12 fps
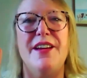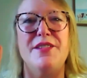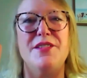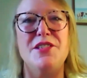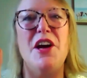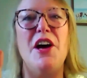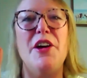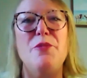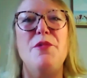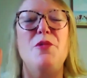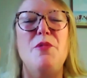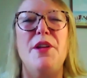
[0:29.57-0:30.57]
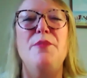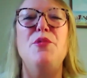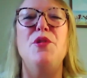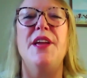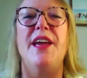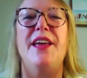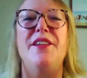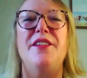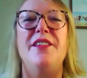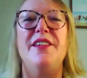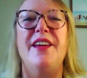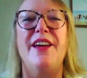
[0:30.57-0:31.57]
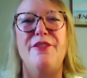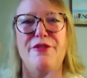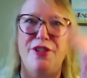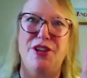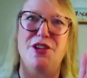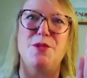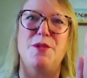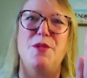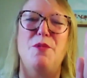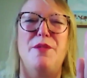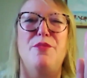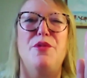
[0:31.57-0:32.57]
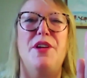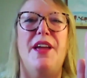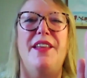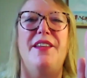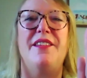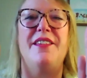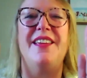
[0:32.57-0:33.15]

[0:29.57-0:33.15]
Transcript: start with one bookend and finish with one bookend.